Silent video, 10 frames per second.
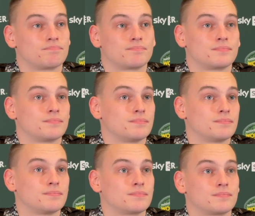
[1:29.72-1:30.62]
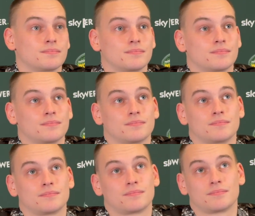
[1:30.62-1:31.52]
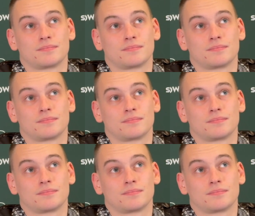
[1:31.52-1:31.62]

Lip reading: Nothing is said.